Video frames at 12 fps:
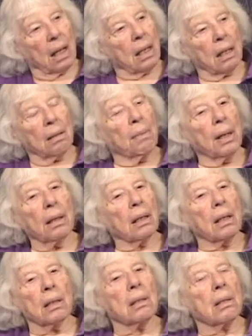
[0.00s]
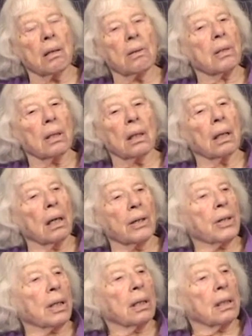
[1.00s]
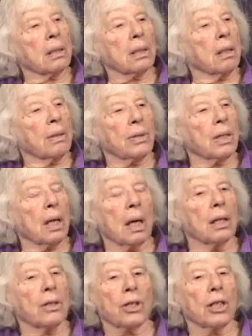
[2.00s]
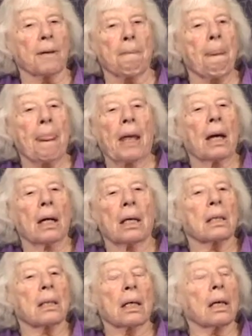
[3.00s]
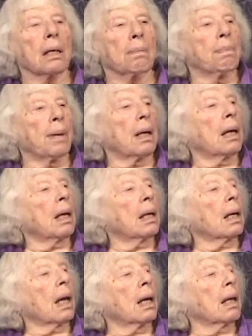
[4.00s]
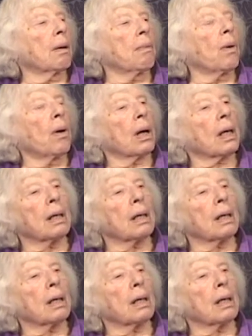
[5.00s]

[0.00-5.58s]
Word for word: The American Sociological Association set up an anti-war